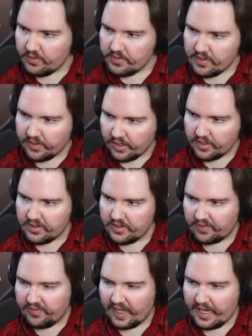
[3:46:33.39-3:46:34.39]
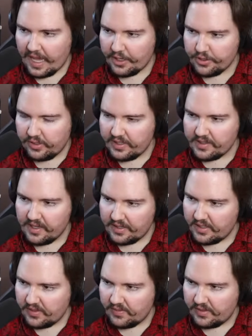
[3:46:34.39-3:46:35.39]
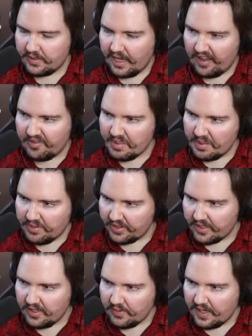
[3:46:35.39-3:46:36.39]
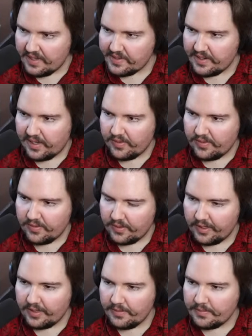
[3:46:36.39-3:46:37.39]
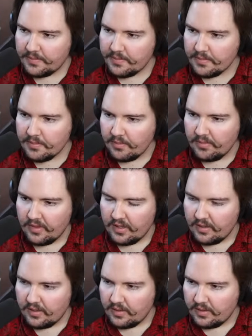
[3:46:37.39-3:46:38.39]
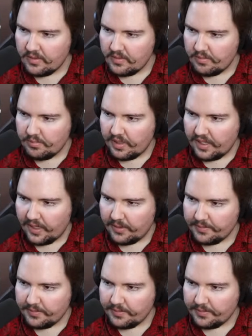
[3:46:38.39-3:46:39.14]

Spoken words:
So there is a financial incentive to have people QA stuff, right? But yeah.